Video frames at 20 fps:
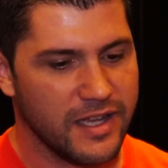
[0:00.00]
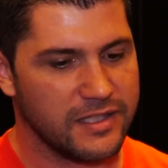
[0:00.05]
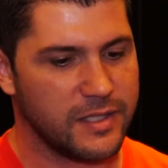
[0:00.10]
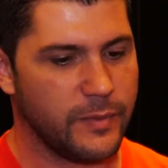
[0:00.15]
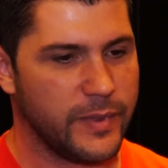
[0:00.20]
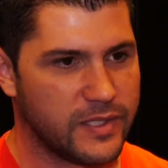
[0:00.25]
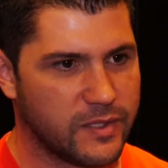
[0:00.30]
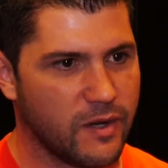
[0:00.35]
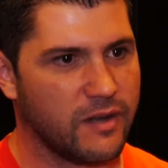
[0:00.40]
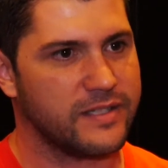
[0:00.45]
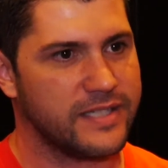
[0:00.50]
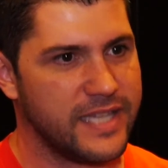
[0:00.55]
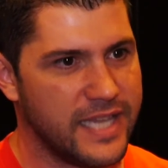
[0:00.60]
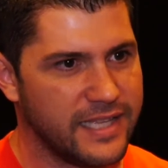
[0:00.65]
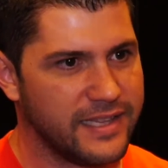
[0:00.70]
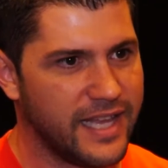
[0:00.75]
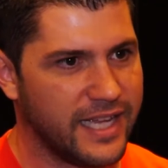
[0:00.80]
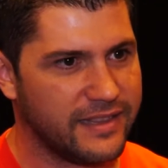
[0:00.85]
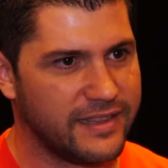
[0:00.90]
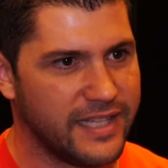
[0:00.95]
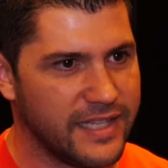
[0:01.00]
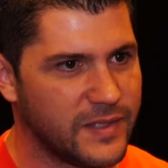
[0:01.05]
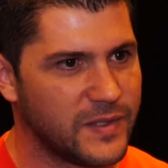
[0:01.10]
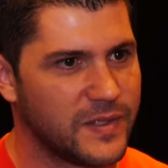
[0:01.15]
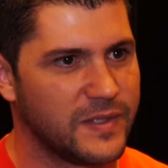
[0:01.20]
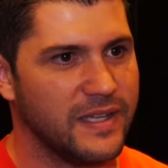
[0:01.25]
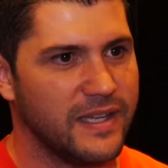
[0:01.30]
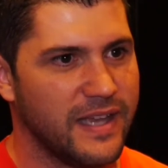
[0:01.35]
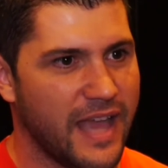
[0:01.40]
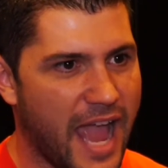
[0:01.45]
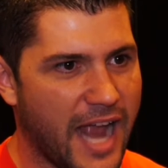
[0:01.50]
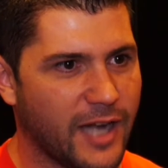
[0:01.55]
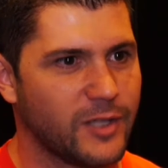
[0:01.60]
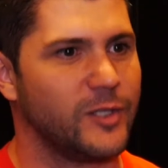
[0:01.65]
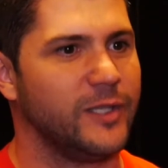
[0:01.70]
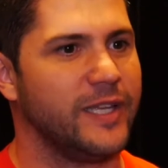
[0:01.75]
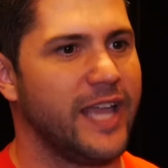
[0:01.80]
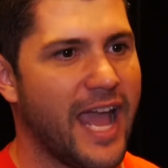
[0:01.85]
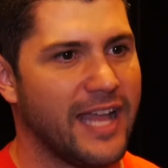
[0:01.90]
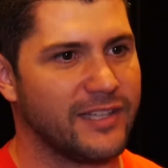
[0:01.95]
did we start seeing like this
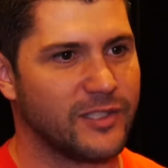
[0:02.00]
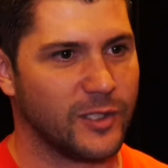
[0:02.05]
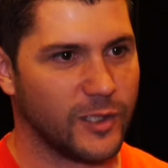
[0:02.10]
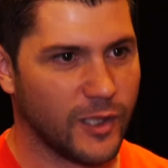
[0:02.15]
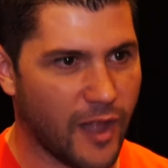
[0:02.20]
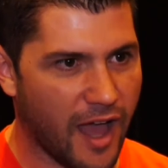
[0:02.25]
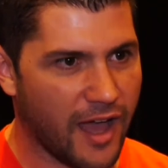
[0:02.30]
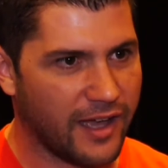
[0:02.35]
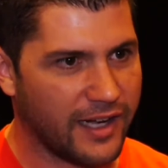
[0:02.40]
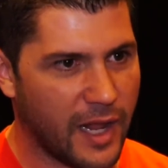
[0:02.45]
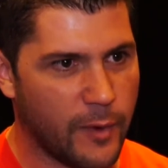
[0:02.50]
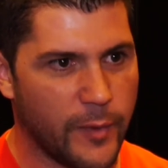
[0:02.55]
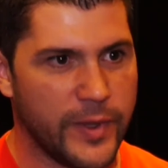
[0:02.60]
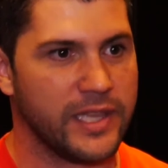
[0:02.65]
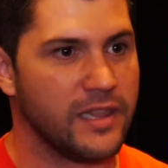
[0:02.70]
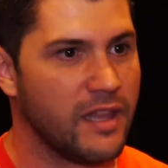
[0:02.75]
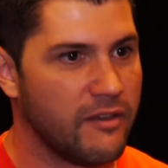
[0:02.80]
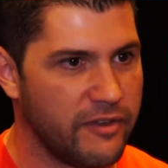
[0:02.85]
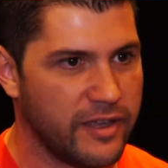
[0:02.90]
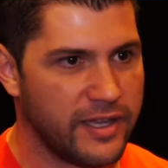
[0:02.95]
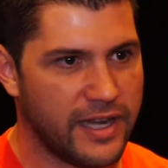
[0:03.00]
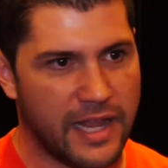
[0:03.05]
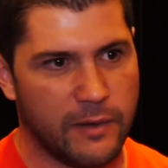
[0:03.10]
actually adds a lot, and we love it,